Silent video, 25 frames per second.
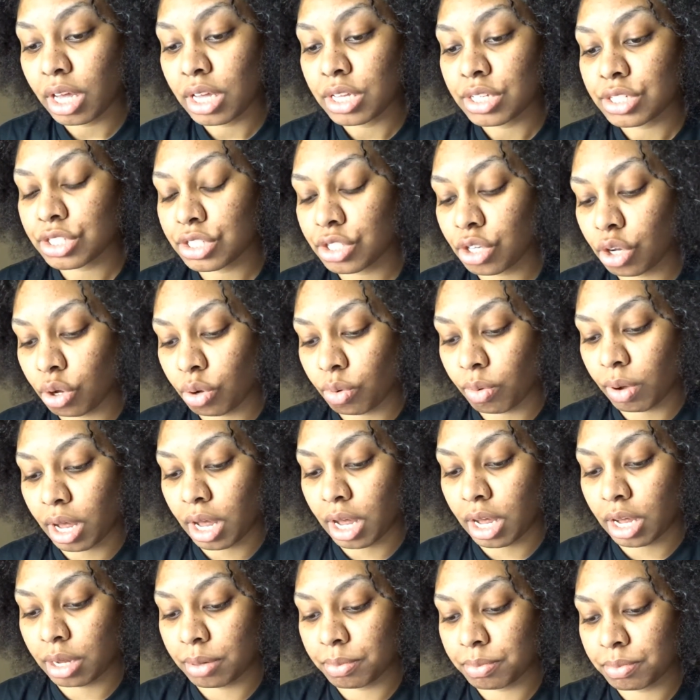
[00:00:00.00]
So,
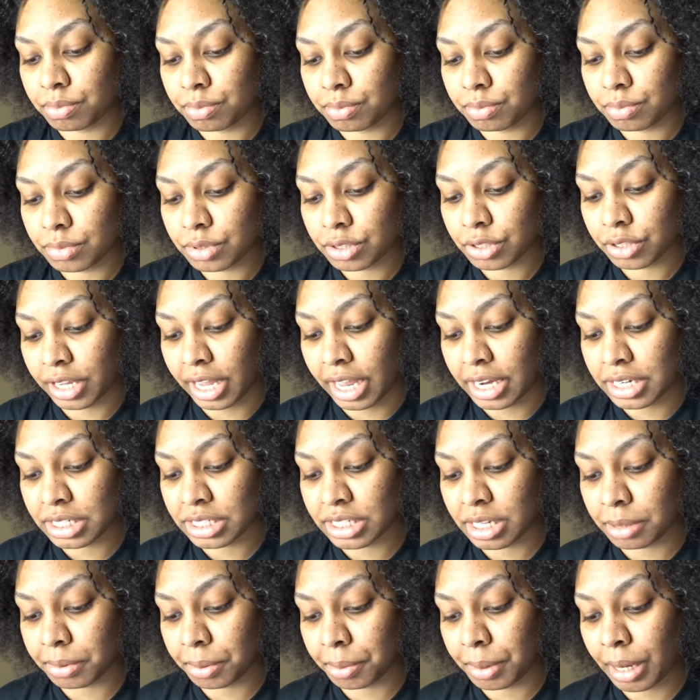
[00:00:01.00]
um, so yeah, I just
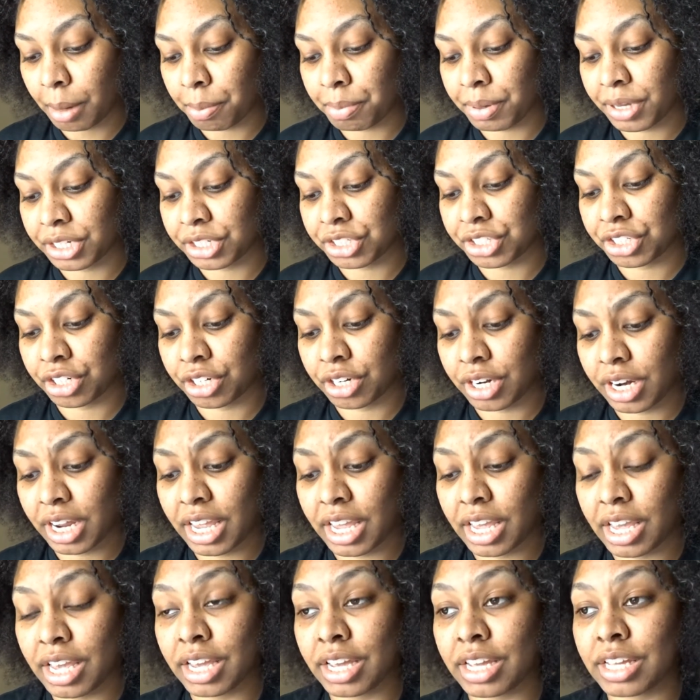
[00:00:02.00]
sent them that picture.
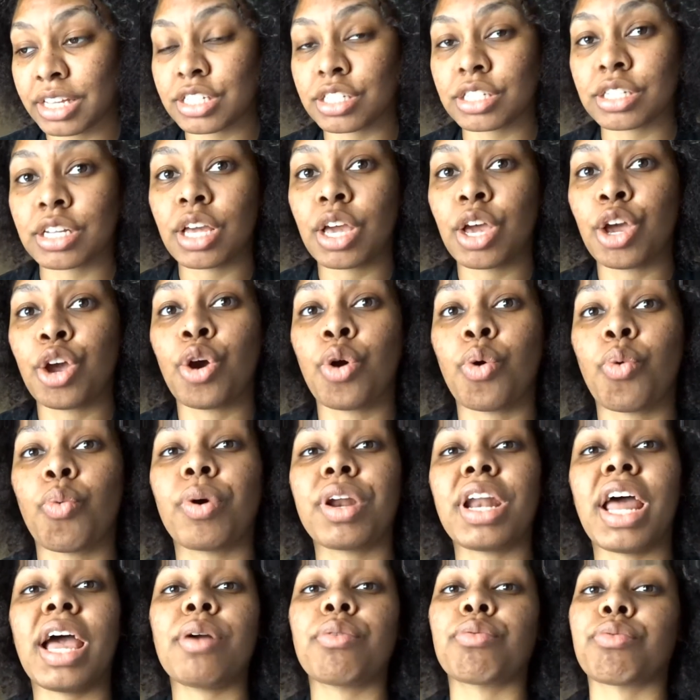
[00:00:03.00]
And
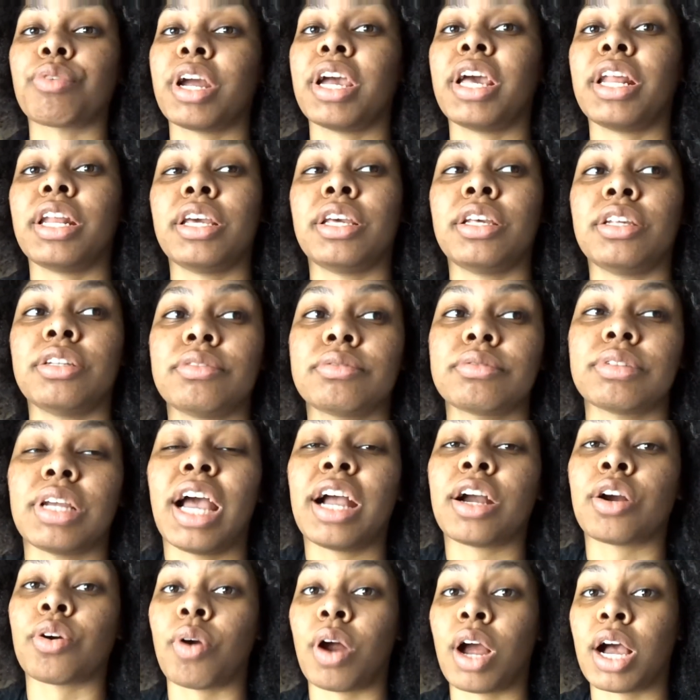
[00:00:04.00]
when I read it,
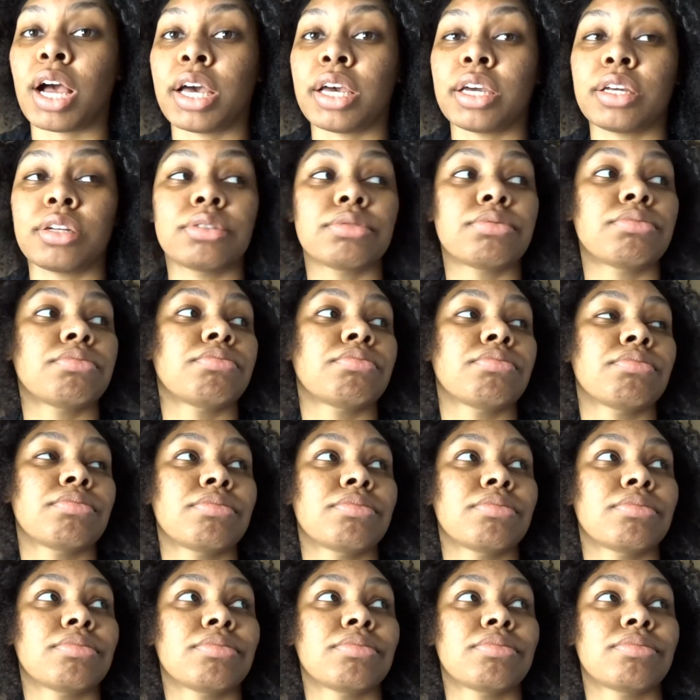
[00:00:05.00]
I cried.
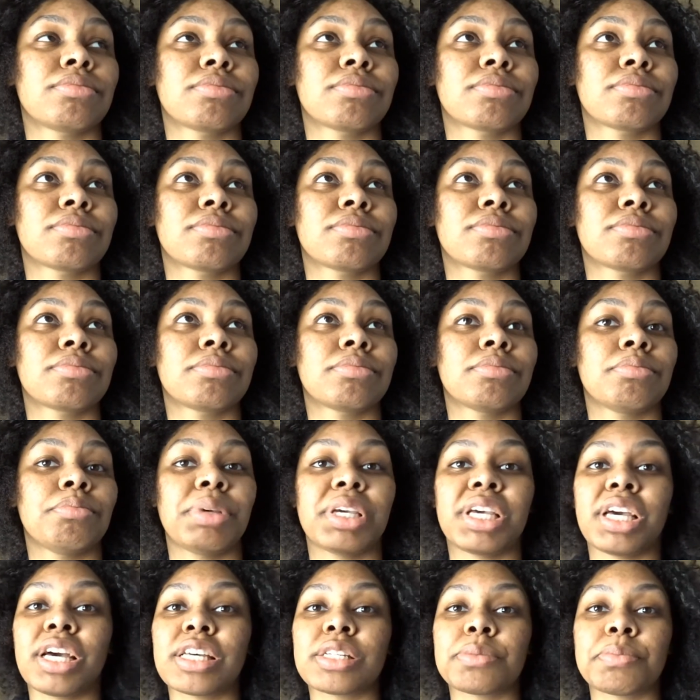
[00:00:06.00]

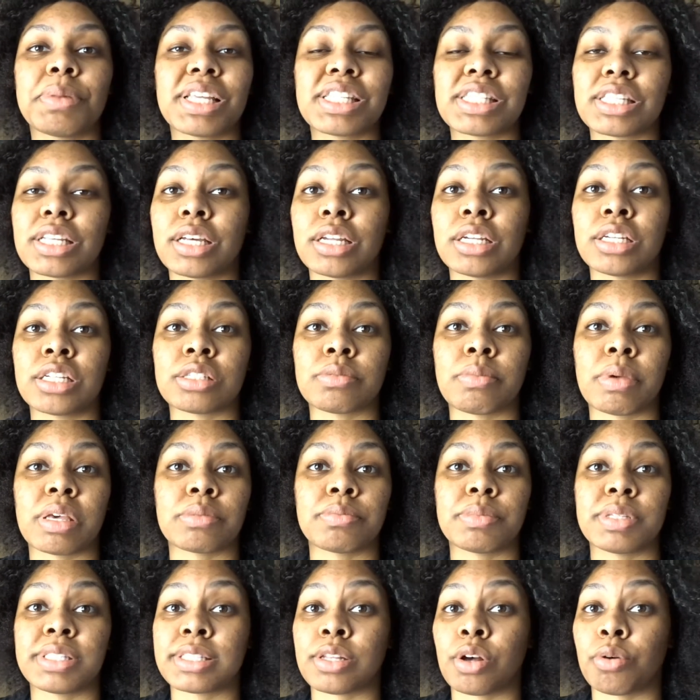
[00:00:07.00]
Because my son just
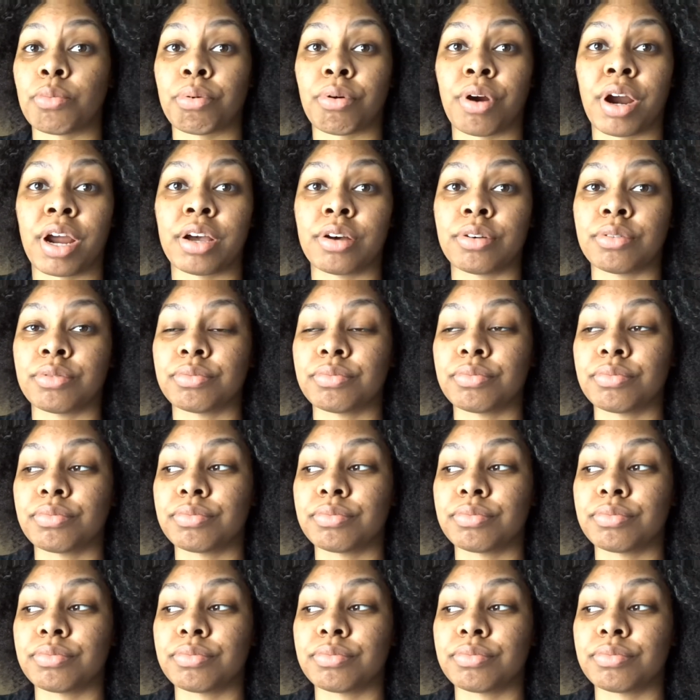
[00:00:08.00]
makes me so proud.